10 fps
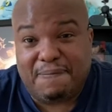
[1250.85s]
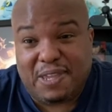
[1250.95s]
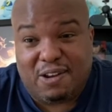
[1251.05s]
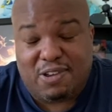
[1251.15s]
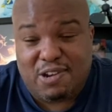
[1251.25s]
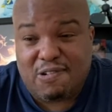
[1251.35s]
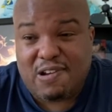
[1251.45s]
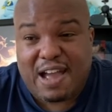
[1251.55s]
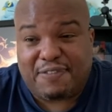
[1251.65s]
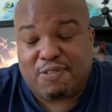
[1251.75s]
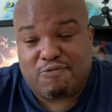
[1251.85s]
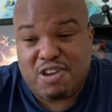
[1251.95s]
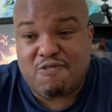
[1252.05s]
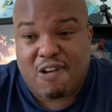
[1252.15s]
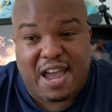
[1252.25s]
You know, you don't have to
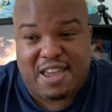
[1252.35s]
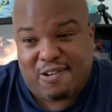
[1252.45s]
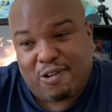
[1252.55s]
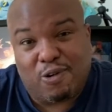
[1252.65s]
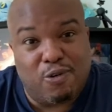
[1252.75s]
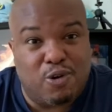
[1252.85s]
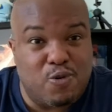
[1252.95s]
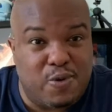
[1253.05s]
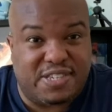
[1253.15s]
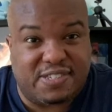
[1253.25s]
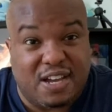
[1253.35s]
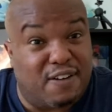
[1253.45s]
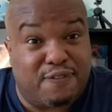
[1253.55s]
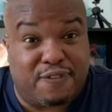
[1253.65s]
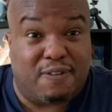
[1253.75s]
rewrite your whole GUI
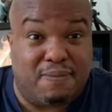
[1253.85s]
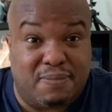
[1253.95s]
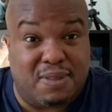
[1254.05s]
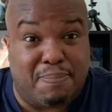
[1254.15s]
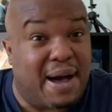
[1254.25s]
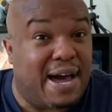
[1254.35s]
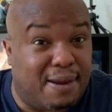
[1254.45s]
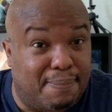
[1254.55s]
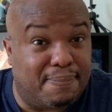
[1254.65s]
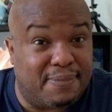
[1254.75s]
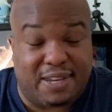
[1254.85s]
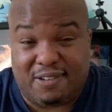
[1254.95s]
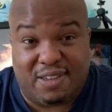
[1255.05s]
stuff from the bottom. You know,